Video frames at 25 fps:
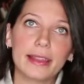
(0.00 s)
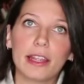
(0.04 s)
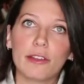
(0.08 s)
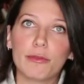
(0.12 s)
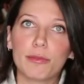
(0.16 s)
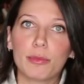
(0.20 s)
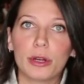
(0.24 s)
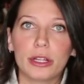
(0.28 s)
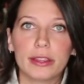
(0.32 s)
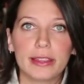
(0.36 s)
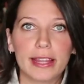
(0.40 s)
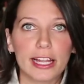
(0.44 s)

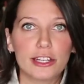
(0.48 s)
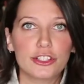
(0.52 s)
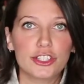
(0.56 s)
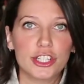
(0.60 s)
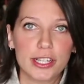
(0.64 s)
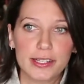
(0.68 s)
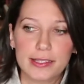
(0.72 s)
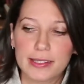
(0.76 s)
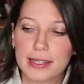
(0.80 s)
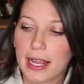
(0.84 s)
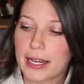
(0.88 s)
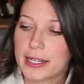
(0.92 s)
they've put that
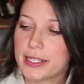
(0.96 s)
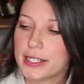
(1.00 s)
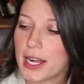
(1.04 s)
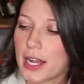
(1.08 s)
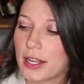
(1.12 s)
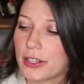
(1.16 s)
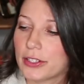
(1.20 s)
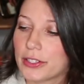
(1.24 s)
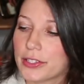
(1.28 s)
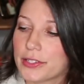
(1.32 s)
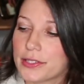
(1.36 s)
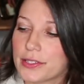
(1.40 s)
just
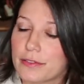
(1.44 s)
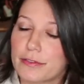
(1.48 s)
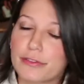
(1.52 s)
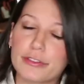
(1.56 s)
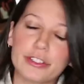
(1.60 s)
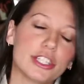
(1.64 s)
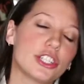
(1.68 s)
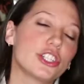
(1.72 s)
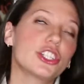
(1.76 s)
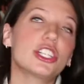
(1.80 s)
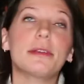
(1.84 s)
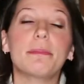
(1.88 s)
$9 in
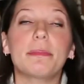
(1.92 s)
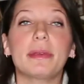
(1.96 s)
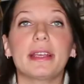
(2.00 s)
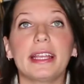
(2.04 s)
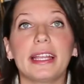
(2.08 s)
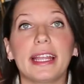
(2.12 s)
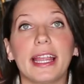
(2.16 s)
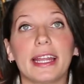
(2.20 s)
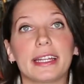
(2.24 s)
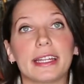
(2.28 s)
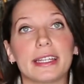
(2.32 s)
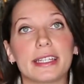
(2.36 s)
free
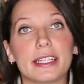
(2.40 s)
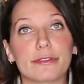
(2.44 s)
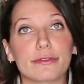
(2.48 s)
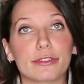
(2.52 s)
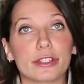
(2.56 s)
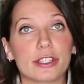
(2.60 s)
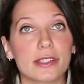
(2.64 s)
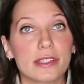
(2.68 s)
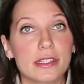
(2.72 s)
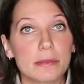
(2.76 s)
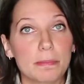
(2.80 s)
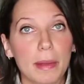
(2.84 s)
shipping in a
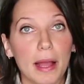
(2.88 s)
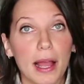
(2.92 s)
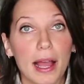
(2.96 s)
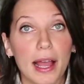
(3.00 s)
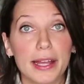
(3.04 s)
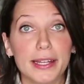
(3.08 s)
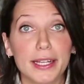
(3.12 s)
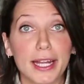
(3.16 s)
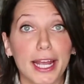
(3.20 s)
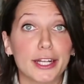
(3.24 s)
different spot.